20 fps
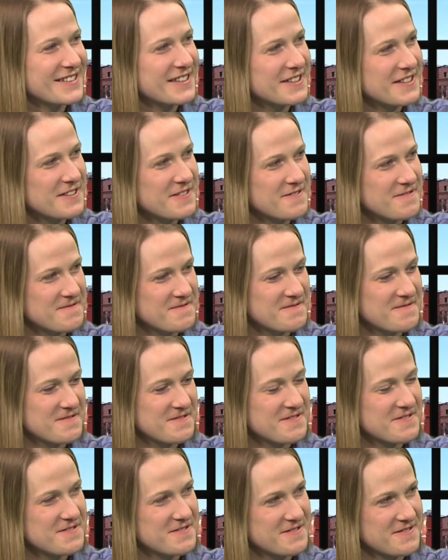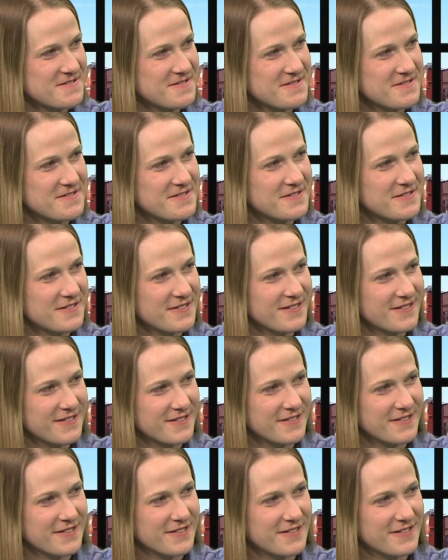
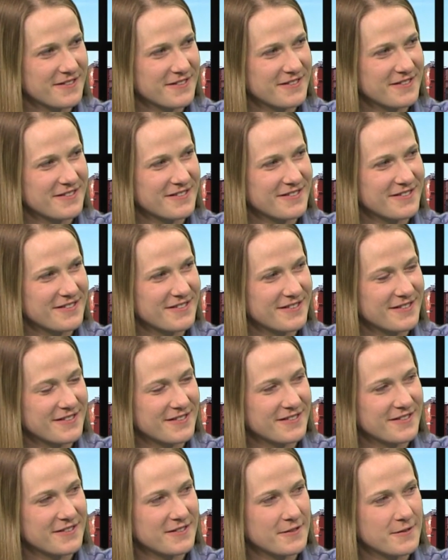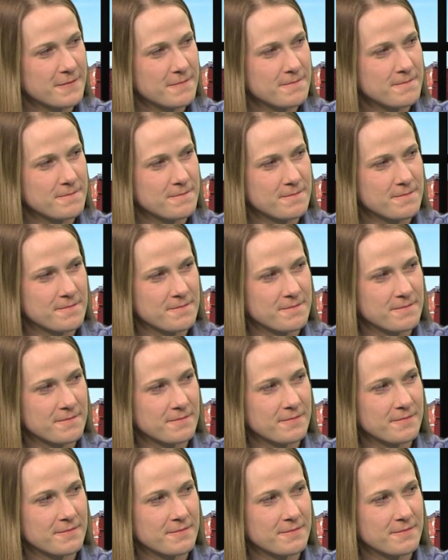No words are spoken by the person on screen.